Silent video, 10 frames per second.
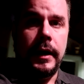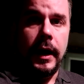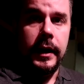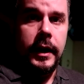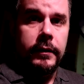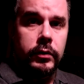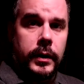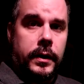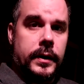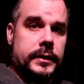and I didn't have a
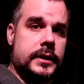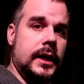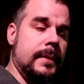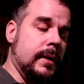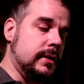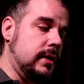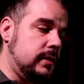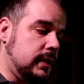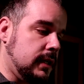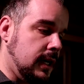router at the time. I was
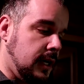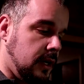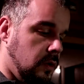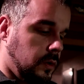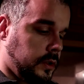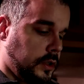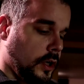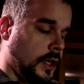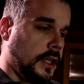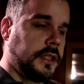using a, uh, an old
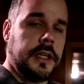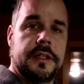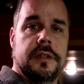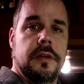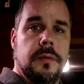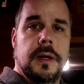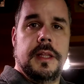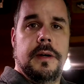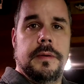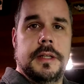dirty
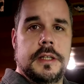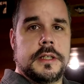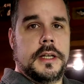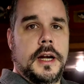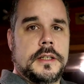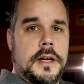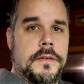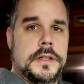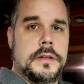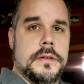601 that would disconnect
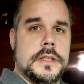every two